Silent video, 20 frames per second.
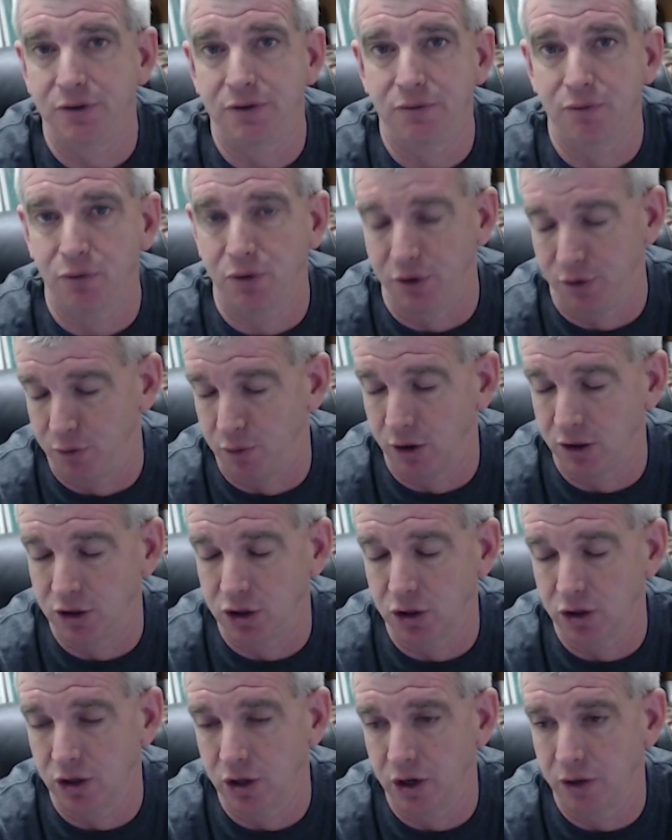with
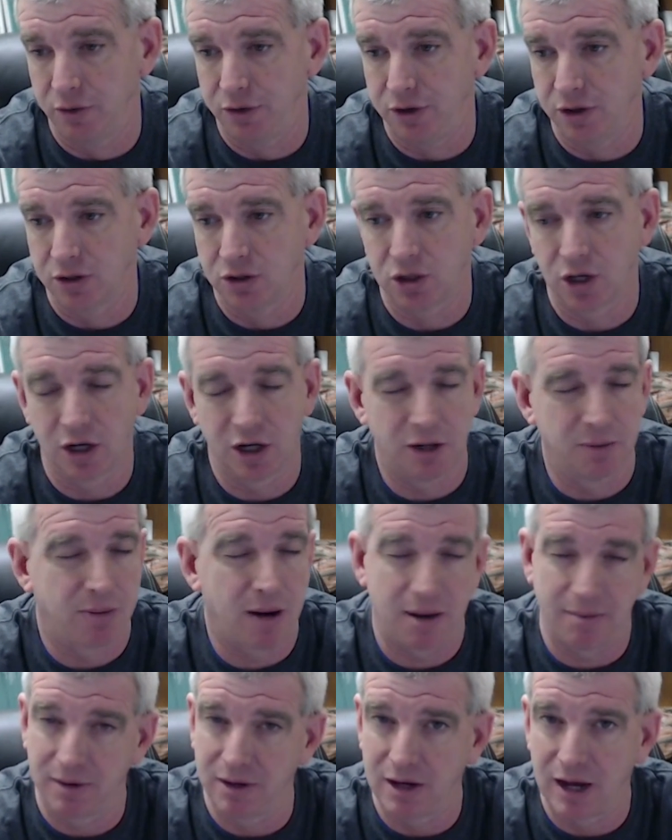what you're doing with your truck, you're
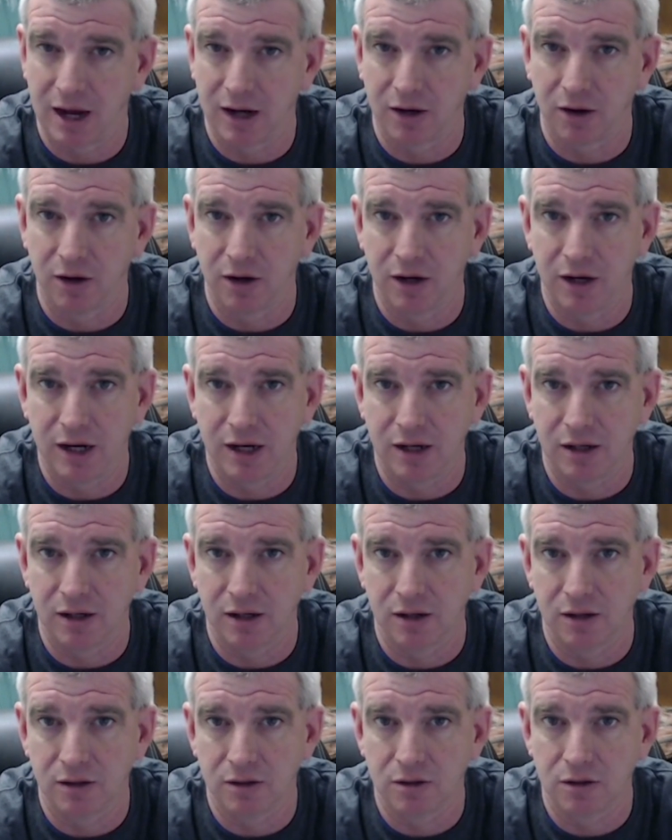probably not going to need
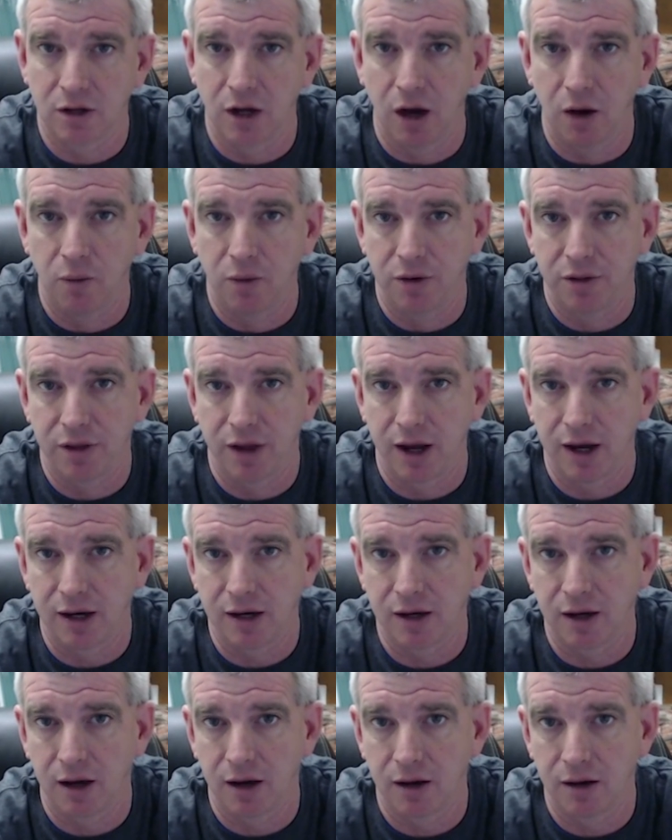to go with
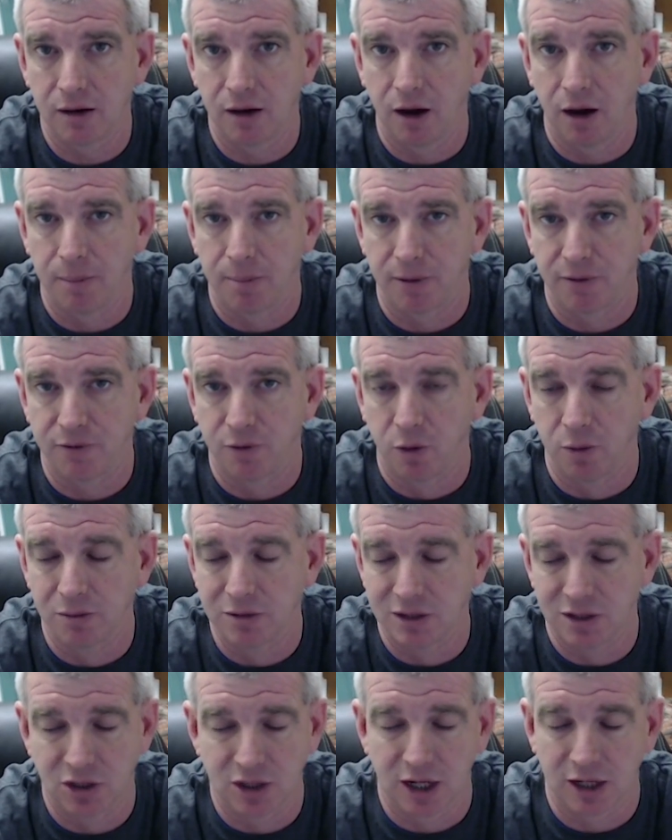a
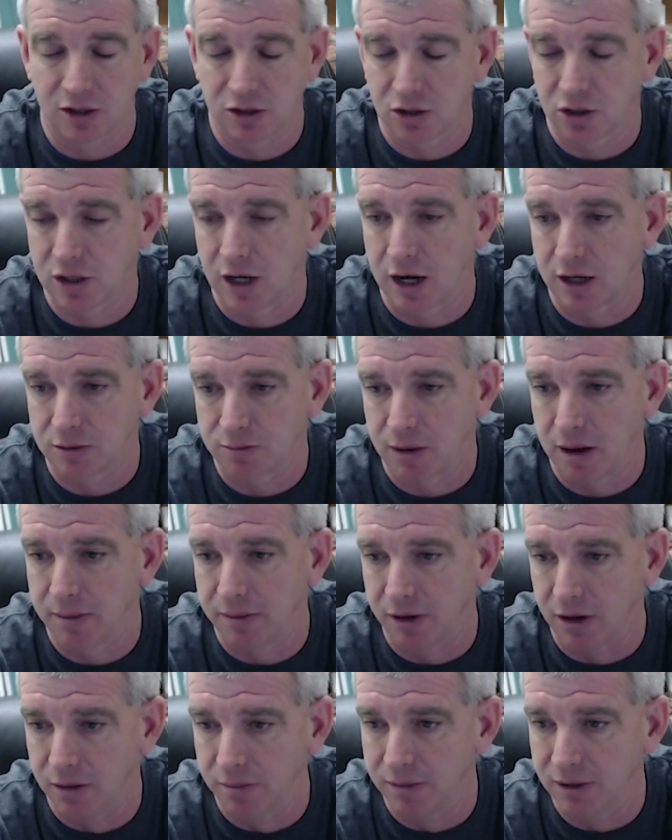performance injector. Stock's
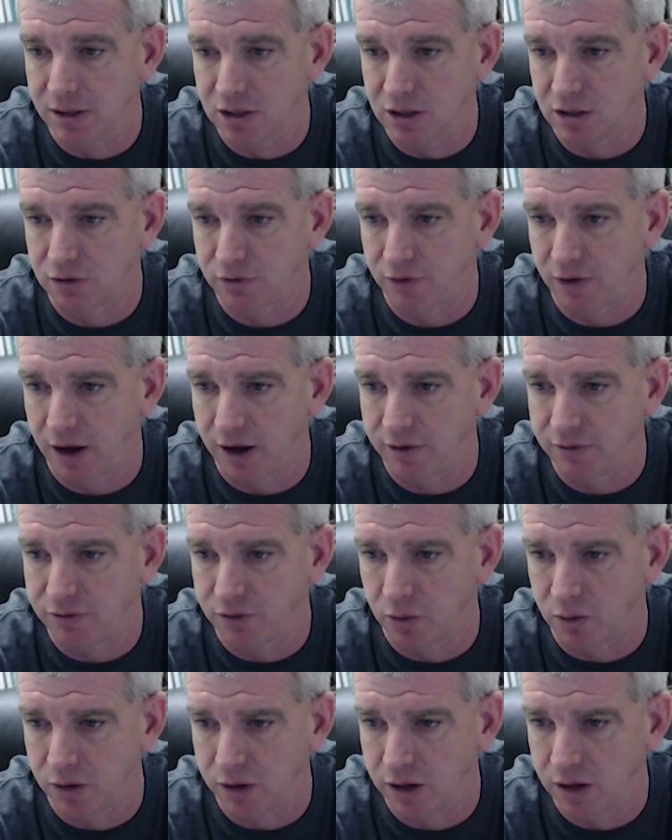probably going to be just fine
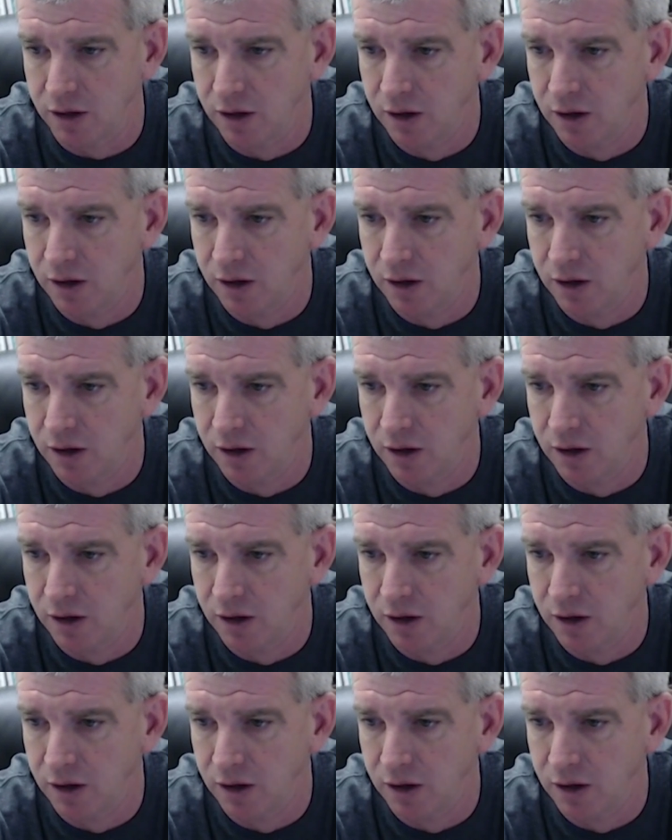for you.